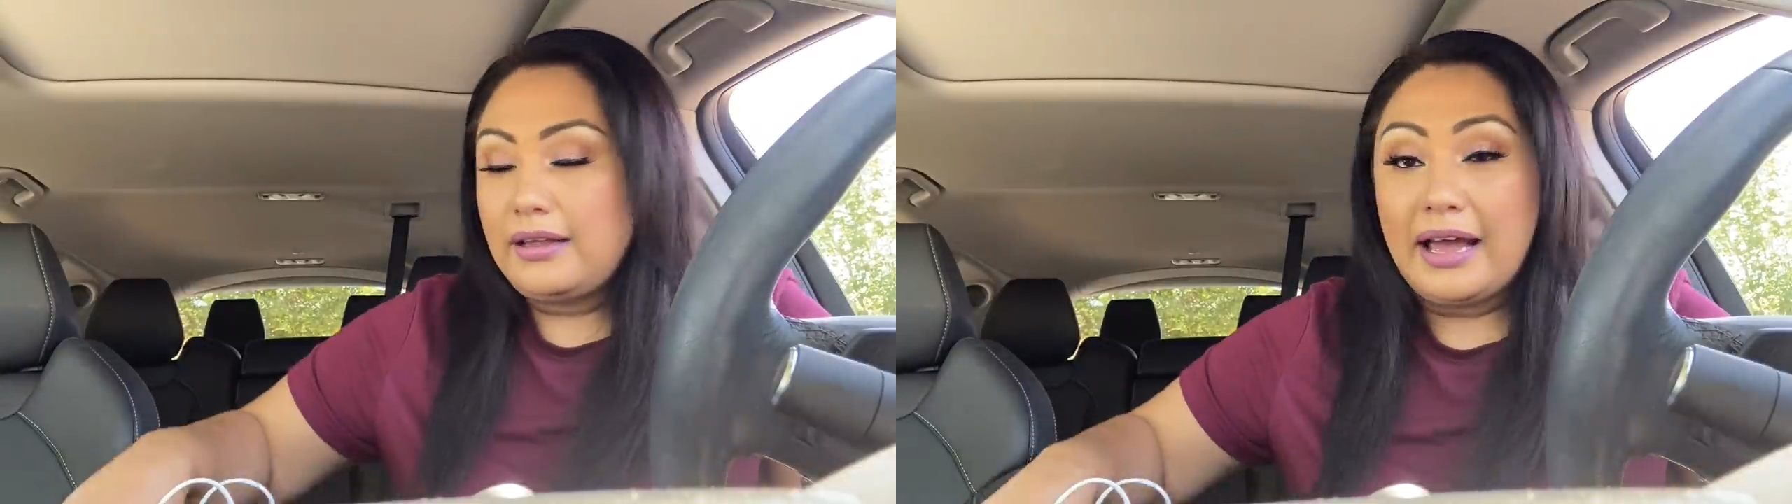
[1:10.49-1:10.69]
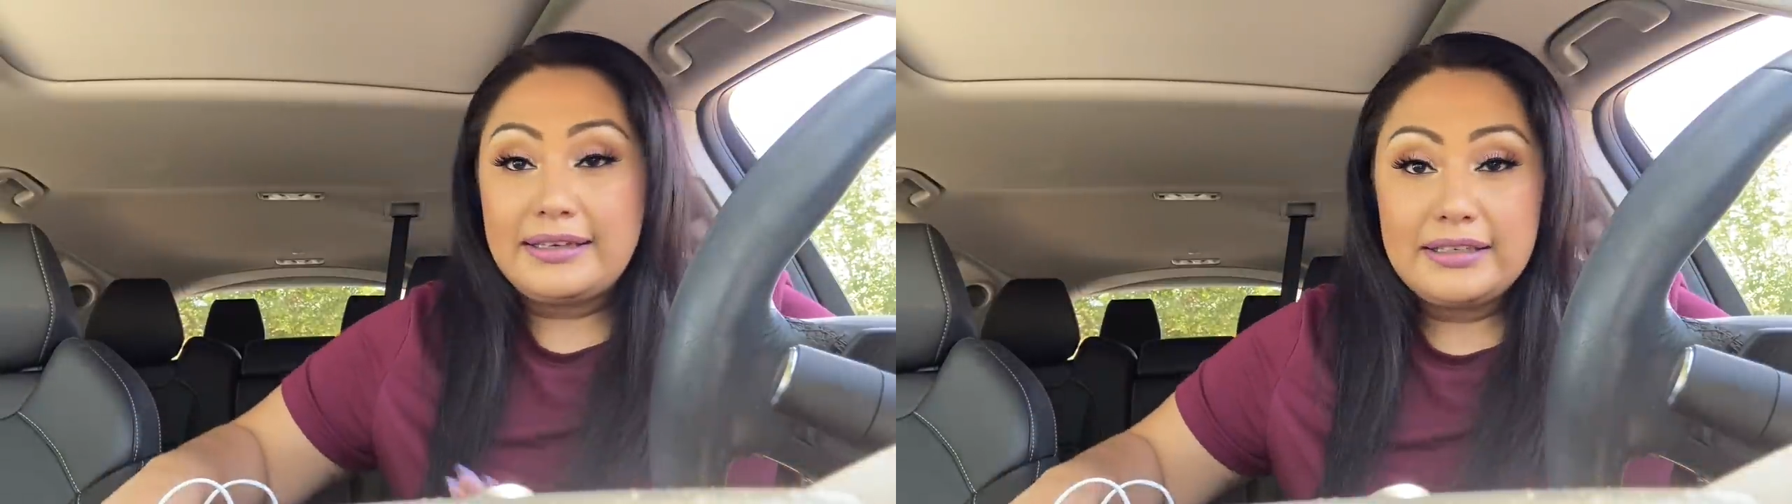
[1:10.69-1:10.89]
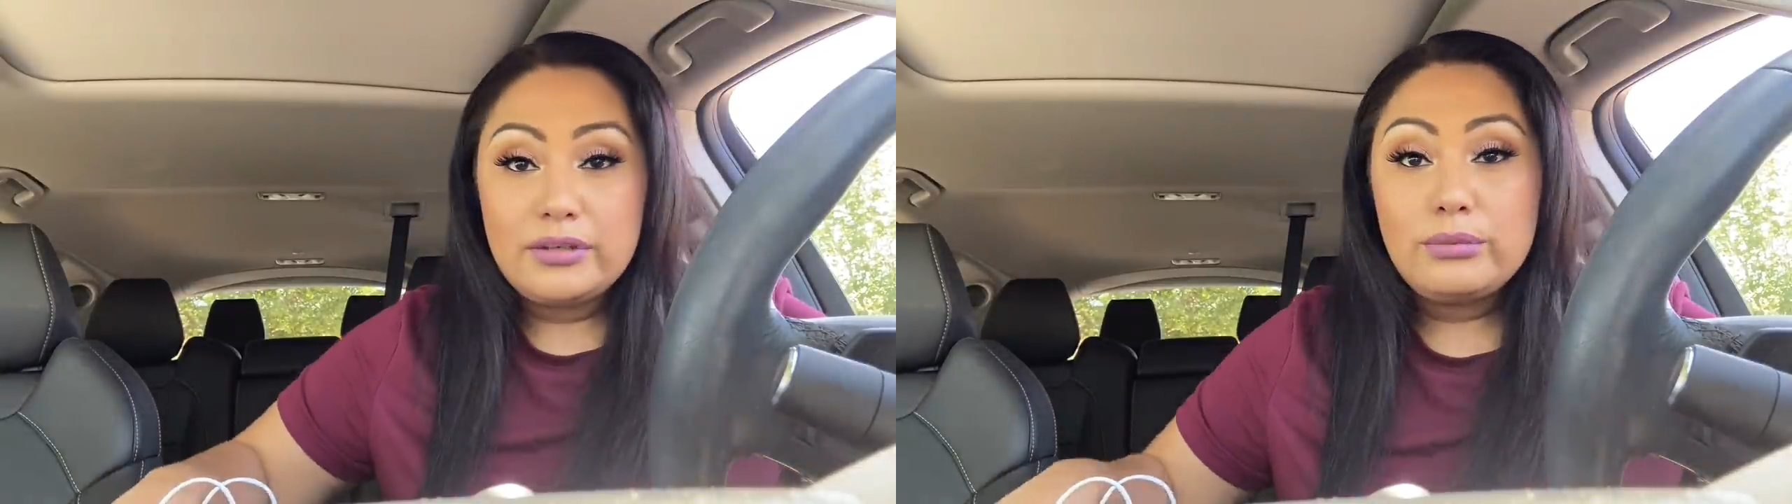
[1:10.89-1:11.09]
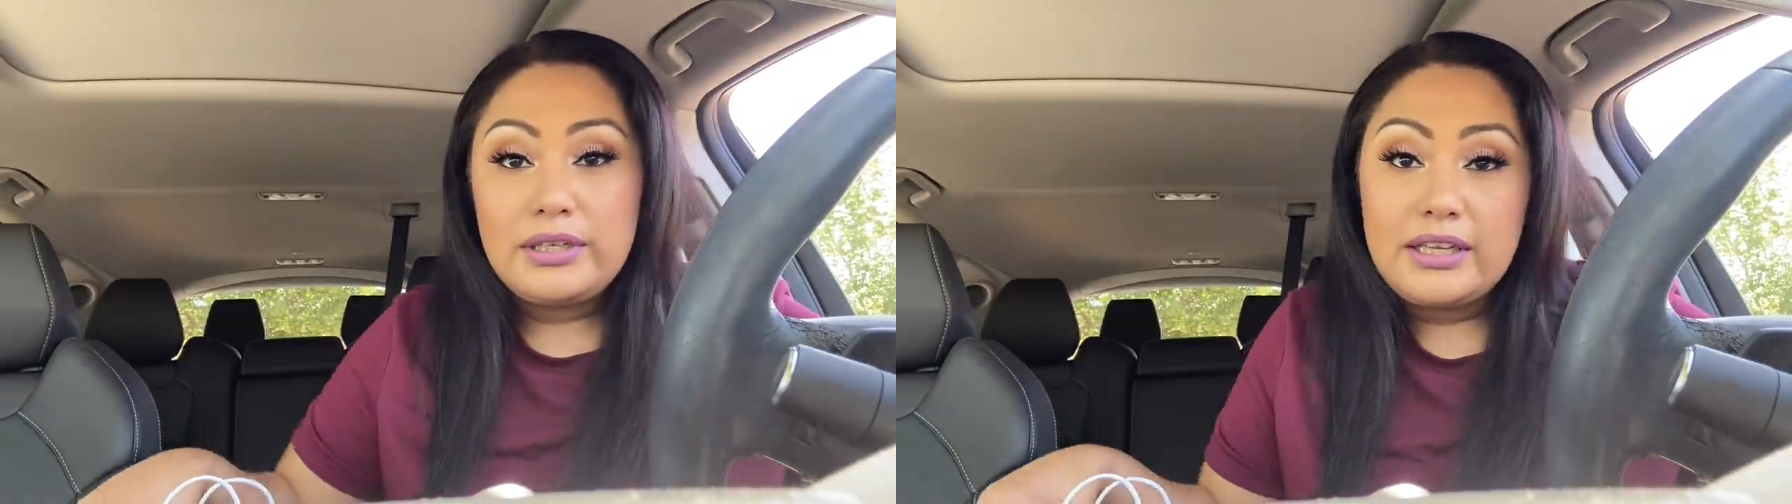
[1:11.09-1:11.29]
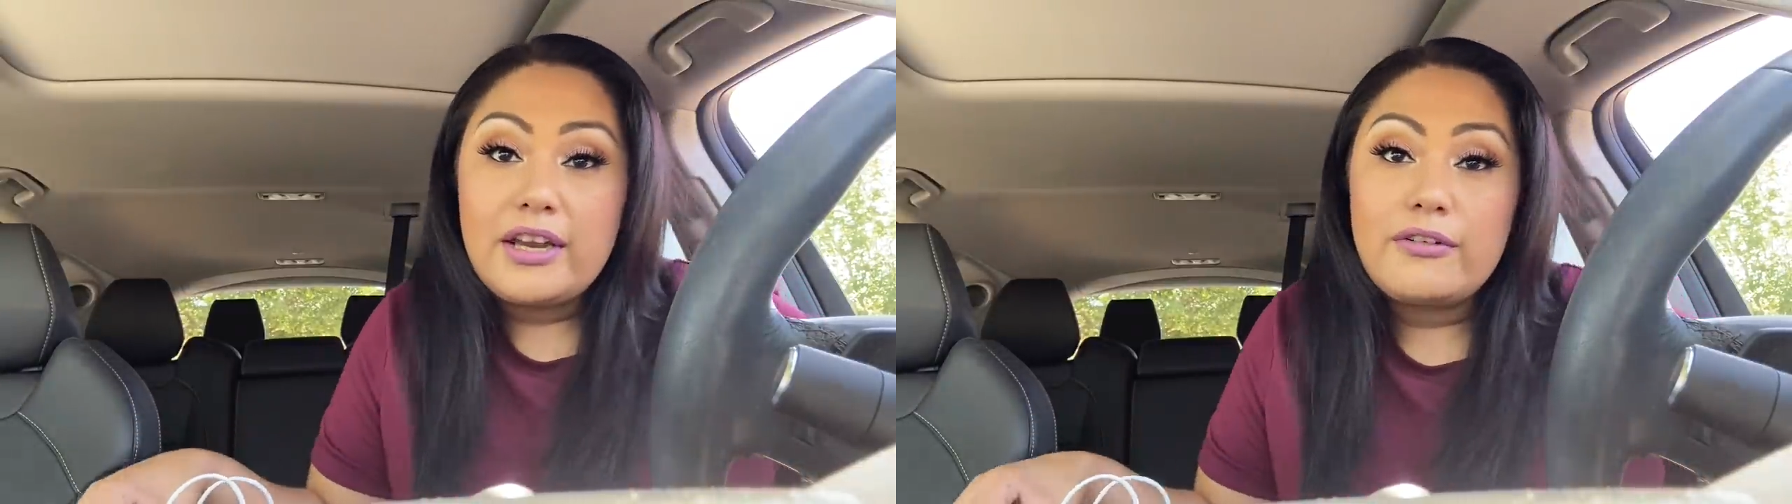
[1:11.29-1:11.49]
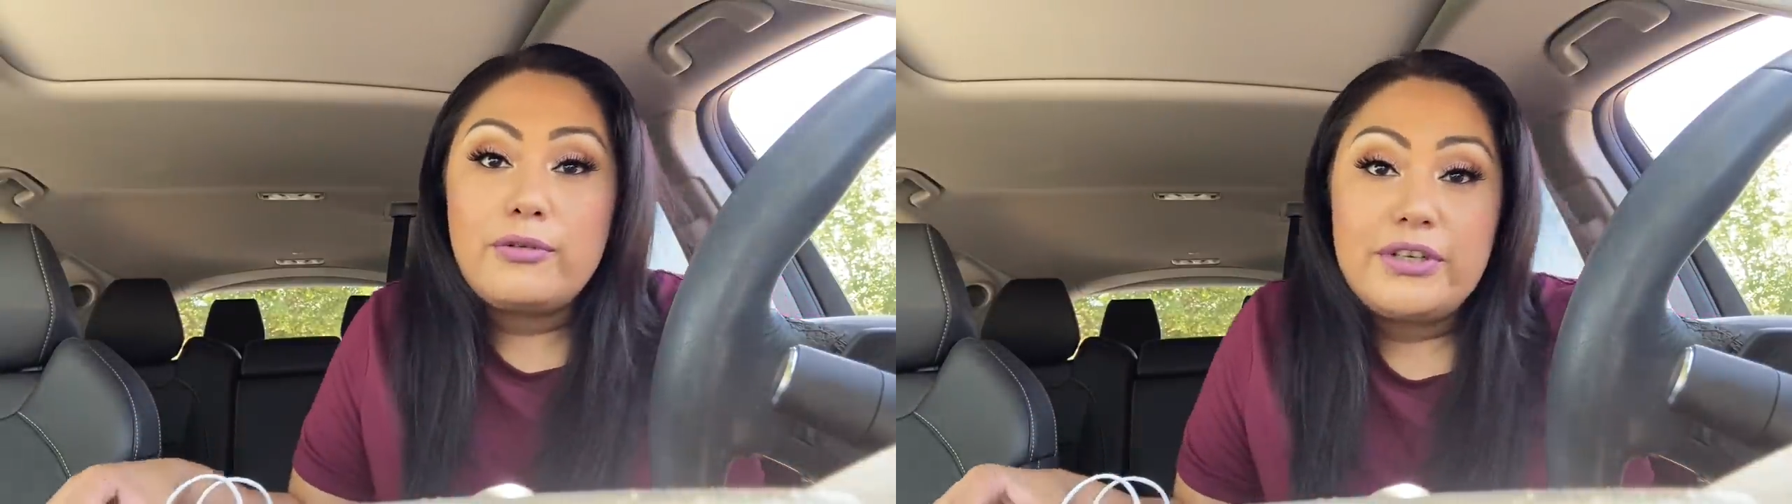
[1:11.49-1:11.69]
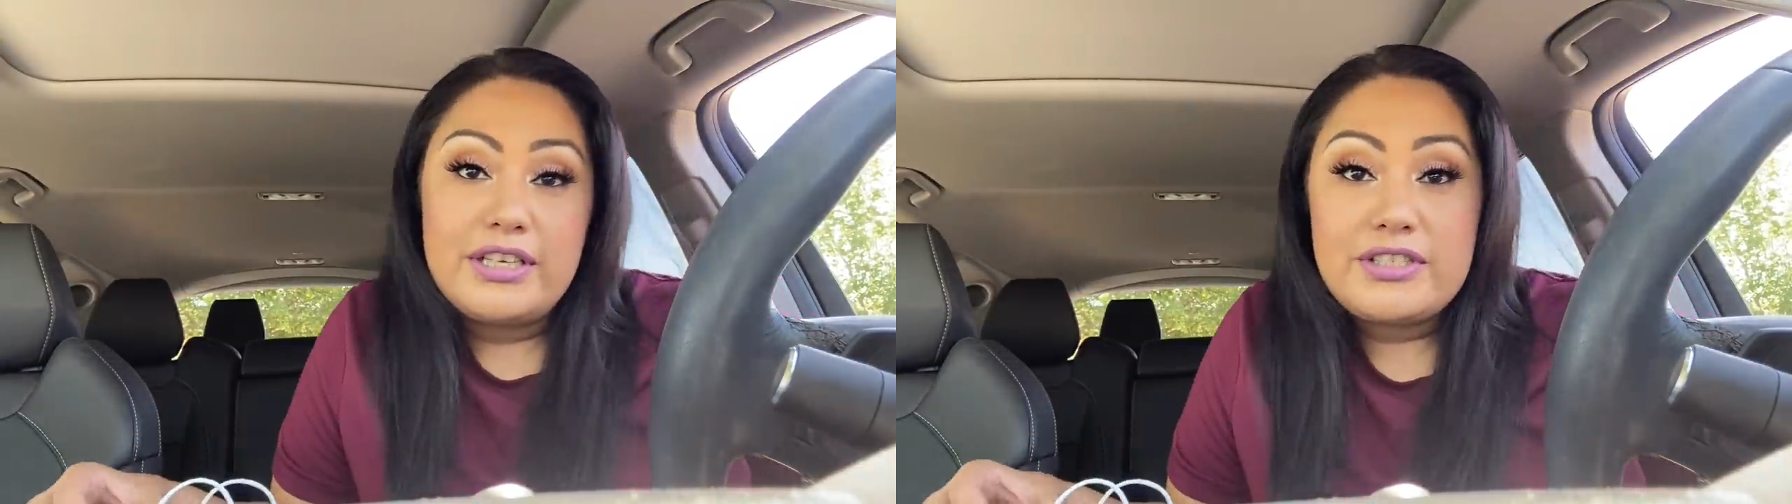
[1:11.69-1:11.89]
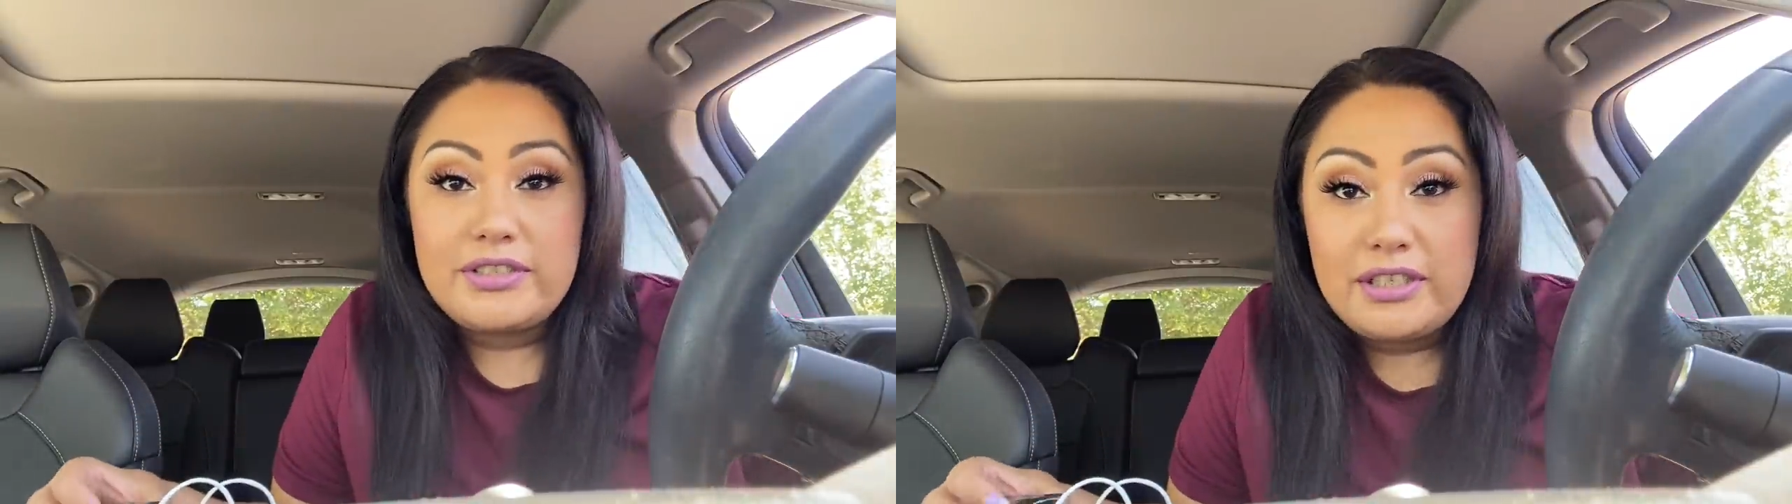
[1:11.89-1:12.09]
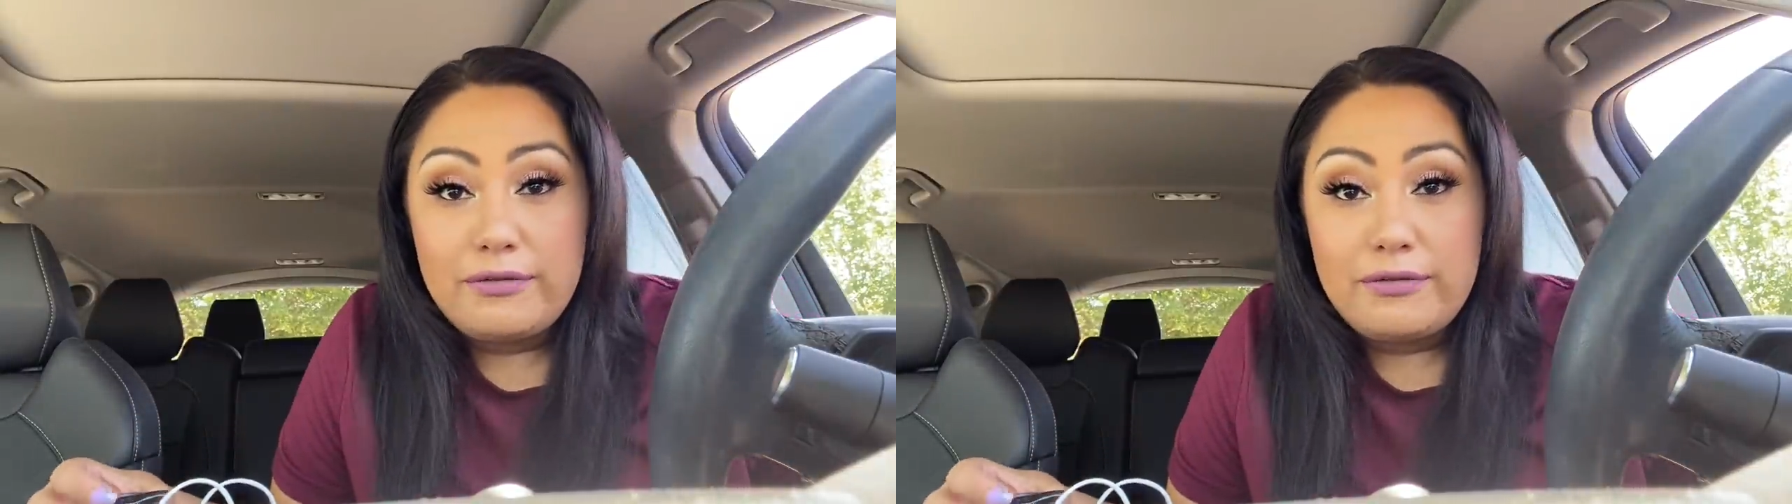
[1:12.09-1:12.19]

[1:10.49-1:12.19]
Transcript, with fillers: I didn't really care for yesterday.